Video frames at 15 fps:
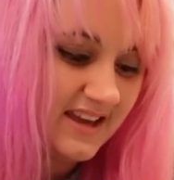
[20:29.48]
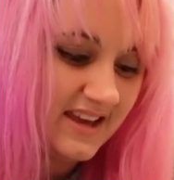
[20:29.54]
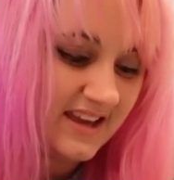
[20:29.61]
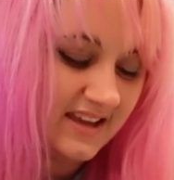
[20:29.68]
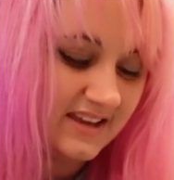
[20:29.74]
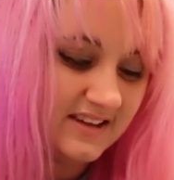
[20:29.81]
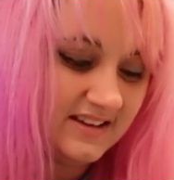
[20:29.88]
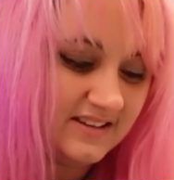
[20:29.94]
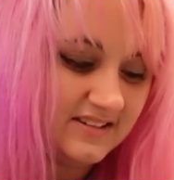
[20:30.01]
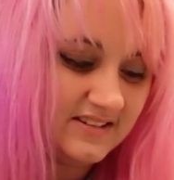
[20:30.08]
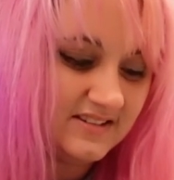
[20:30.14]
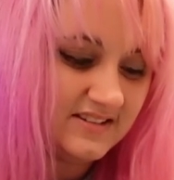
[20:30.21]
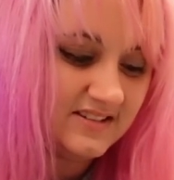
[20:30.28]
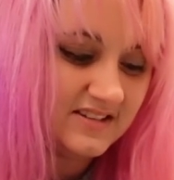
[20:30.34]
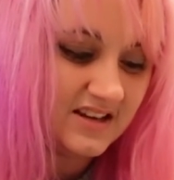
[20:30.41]

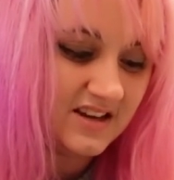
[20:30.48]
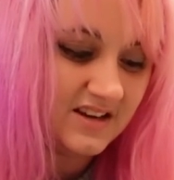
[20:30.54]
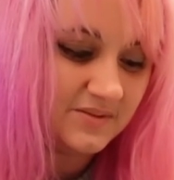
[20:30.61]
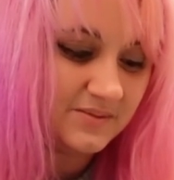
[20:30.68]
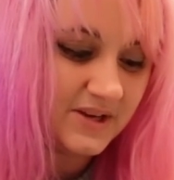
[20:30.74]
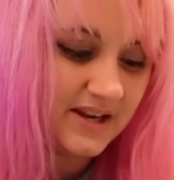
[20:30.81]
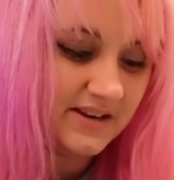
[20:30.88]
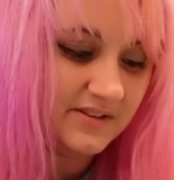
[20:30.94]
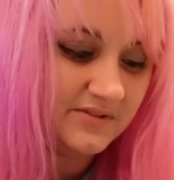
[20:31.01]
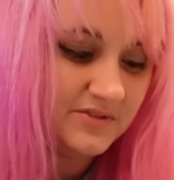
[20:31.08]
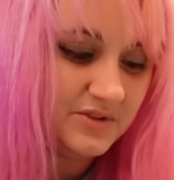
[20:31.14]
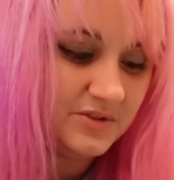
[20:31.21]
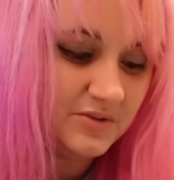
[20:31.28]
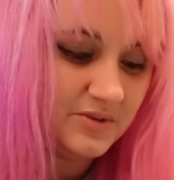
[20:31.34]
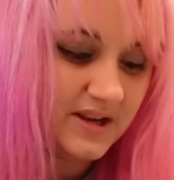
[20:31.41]
and um, kind of
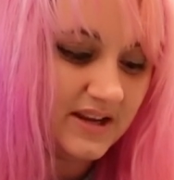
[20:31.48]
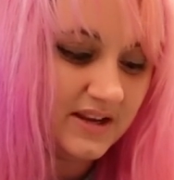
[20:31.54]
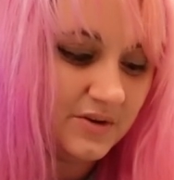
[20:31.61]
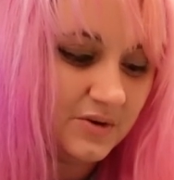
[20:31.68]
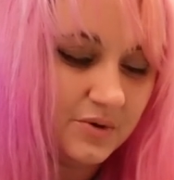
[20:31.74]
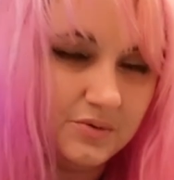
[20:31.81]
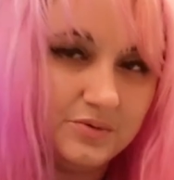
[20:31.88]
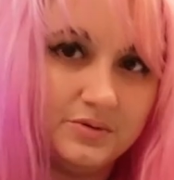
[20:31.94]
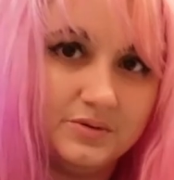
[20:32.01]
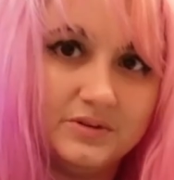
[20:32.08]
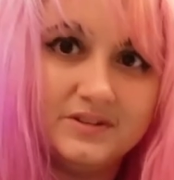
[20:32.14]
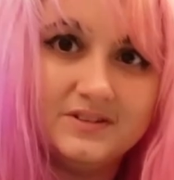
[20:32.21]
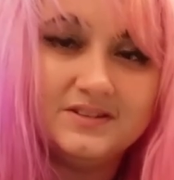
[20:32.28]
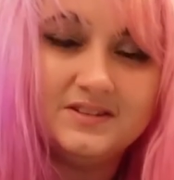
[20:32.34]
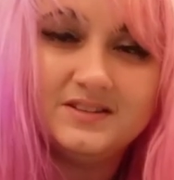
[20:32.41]
do a
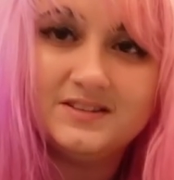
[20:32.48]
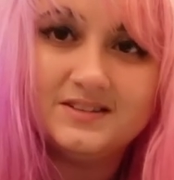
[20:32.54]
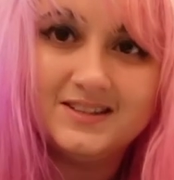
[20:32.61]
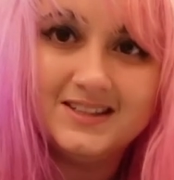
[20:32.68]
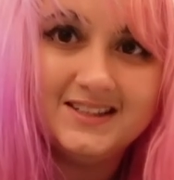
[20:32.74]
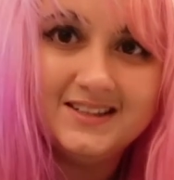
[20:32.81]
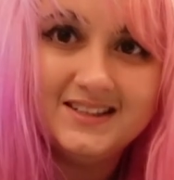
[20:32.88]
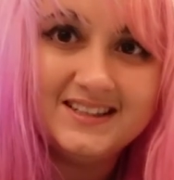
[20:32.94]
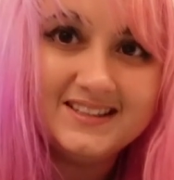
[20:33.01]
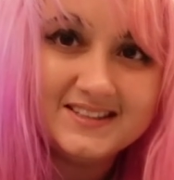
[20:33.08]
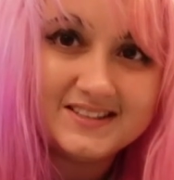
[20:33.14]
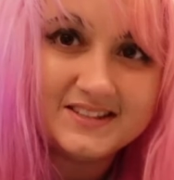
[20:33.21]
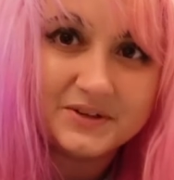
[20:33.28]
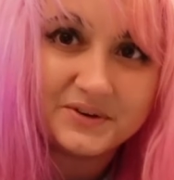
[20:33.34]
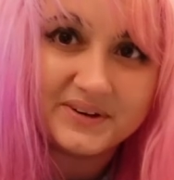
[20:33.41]
whole
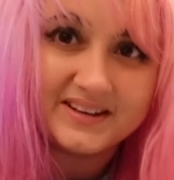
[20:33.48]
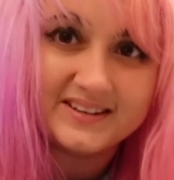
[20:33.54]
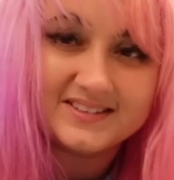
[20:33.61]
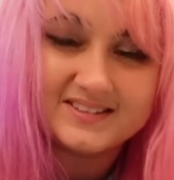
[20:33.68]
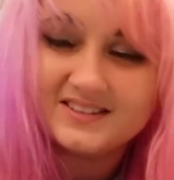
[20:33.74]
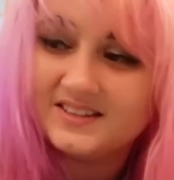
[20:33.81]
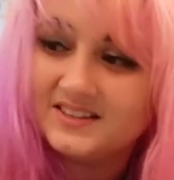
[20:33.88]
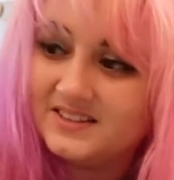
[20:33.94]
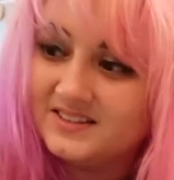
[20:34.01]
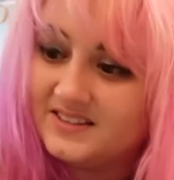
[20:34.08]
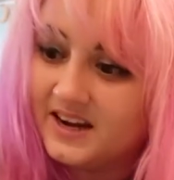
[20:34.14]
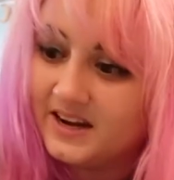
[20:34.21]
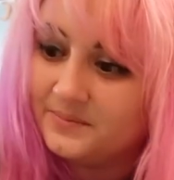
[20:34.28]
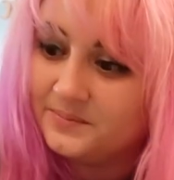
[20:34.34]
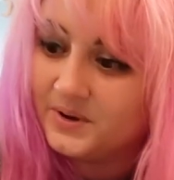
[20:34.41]
series
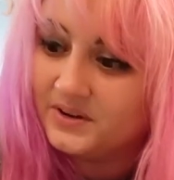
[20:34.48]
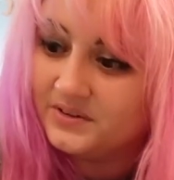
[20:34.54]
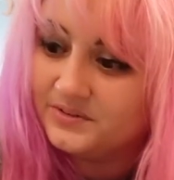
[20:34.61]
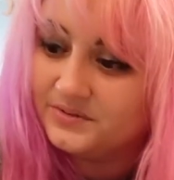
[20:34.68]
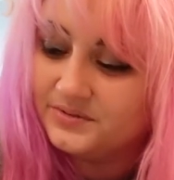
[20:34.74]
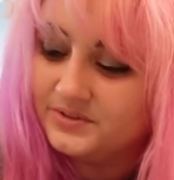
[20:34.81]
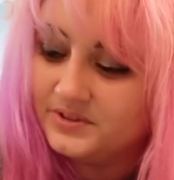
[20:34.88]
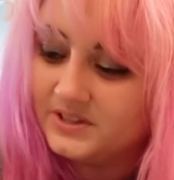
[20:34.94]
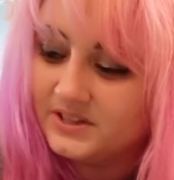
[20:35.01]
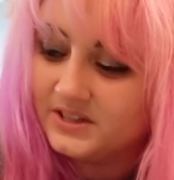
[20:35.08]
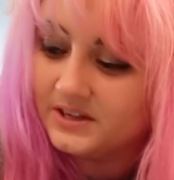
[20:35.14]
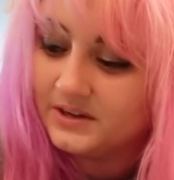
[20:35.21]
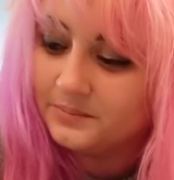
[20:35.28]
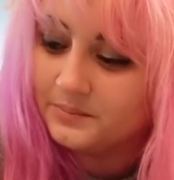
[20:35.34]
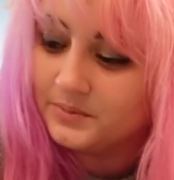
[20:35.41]
type of
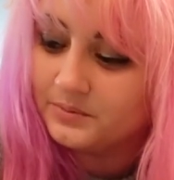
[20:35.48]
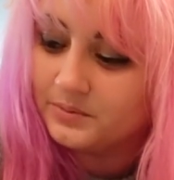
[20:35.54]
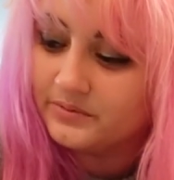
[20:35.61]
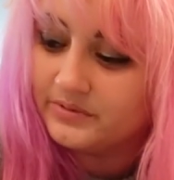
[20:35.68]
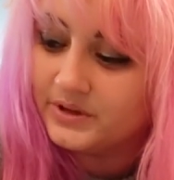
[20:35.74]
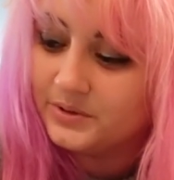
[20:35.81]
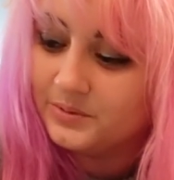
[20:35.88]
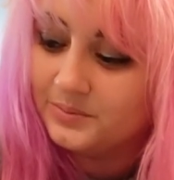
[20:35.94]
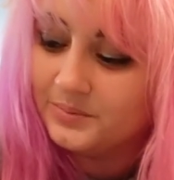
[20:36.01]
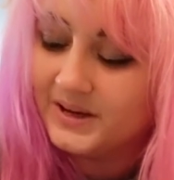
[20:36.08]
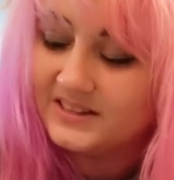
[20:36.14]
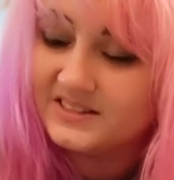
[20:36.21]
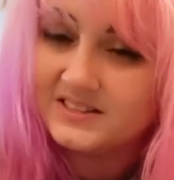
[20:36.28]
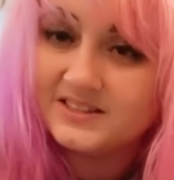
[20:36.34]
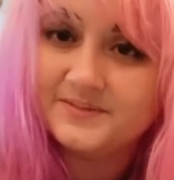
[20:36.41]
um, review.
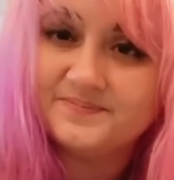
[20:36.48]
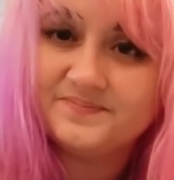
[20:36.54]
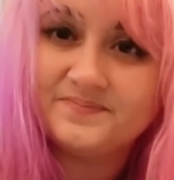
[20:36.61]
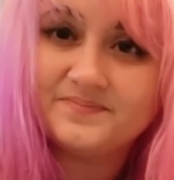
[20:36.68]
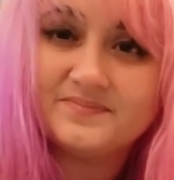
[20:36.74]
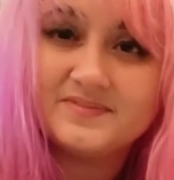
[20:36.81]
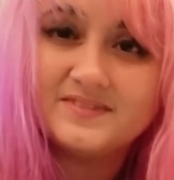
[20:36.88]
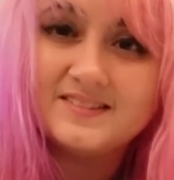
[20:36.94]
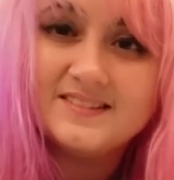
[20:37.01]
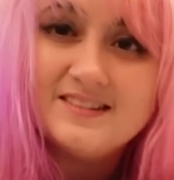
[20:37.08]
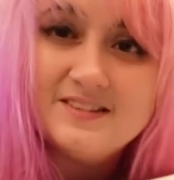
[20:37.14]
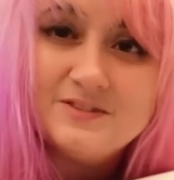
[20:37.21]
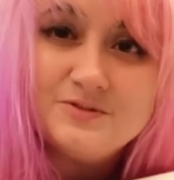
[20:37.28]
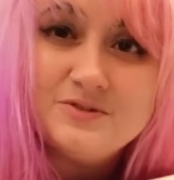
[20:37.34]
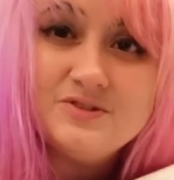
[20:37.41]
But
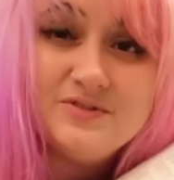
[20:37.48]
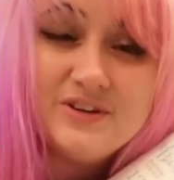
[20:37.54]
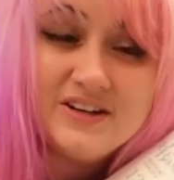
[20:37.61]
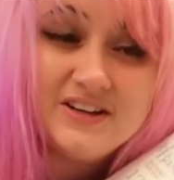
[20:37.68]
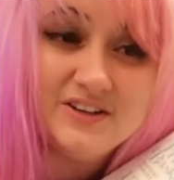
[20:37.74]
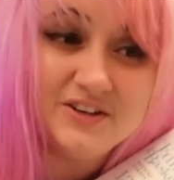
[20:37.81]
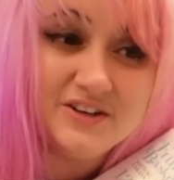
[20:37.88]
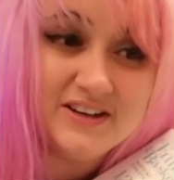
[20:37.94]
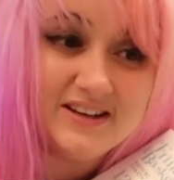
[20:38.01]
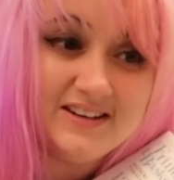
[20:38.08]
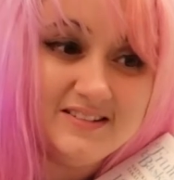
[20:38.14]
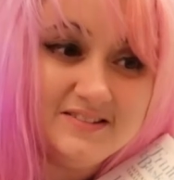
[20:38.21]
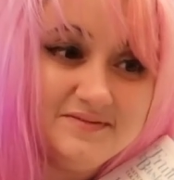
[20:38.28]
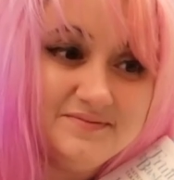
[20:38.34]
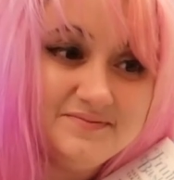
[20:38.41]
this is very
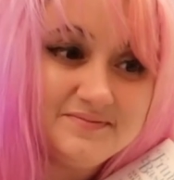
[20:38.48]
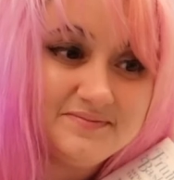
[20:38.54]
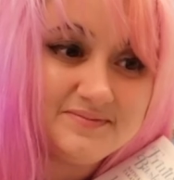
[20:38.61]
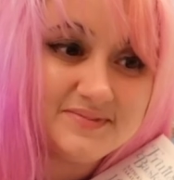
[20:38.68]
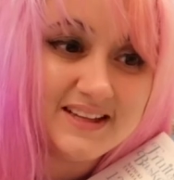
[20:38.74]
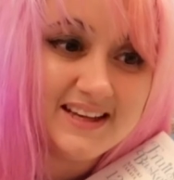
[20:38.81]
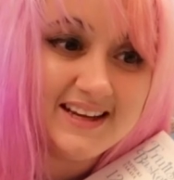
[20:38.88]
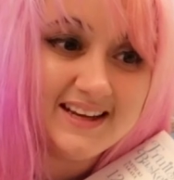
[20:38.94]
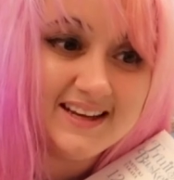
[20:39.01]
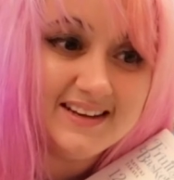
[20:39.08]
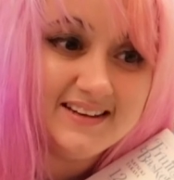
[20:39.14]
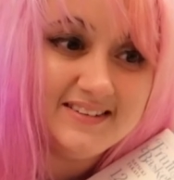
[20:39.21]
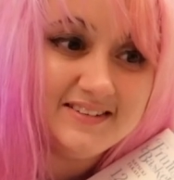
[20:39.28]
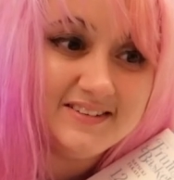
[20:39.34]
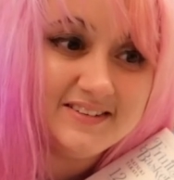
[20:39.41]
good
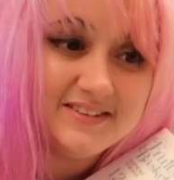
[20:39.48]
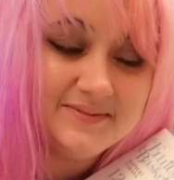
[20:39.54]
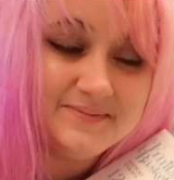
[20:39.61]
and